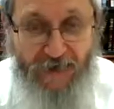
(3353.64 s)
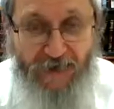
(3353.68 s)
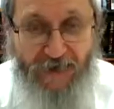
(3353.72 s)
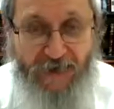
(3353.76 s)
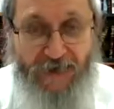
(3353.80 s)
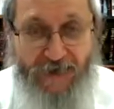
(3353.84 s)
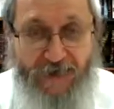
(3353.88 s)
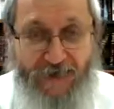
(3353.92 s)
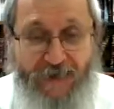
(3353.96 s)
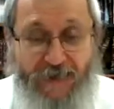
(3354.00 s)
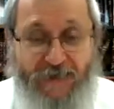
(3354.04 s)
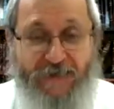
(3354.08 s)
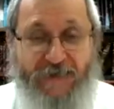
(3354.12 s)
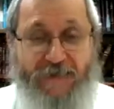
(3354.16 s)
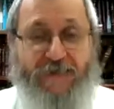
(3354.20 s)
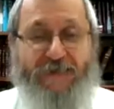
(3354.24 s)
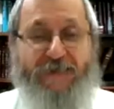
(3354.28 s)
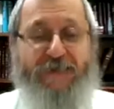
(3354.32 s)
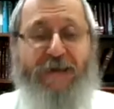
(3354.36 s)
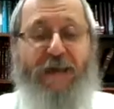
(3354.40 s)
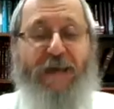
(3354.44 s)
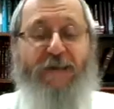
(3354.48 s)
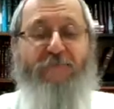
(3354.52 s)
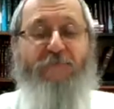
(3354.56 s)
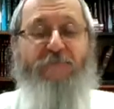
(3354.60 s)
Yet the
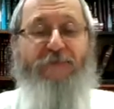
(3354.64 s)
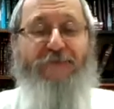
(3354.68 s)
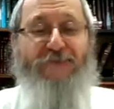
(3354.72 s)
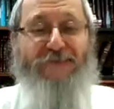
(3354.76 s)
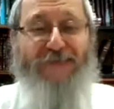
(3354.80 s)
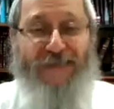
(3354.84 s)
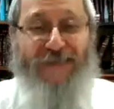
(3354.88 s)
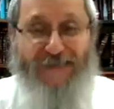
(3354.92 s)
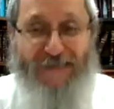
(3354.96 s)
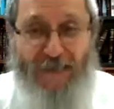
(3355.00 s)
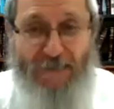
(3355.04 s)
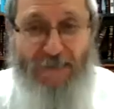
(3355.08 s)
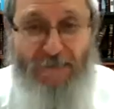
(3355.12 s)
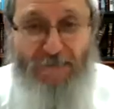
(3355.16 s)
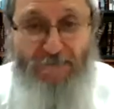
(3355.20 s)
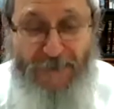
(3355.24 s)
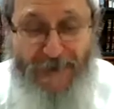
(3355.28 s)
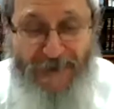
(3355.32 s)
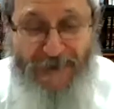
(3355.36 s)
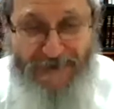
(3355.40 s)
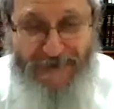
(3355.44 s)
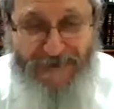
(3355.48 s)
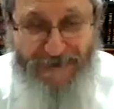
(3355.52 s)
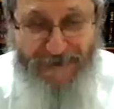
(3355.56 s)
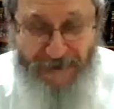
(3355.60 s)
Talmud says an
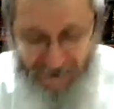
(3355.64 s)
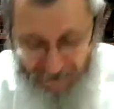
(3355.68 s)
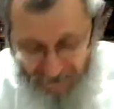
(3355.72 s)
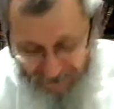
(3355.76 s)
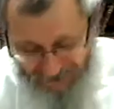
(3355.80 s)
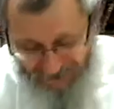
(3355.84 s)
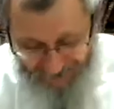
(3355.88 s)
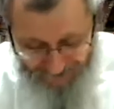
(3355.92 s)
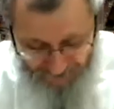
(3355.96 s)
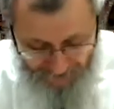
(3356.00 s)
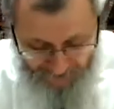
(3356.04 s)
amazing line.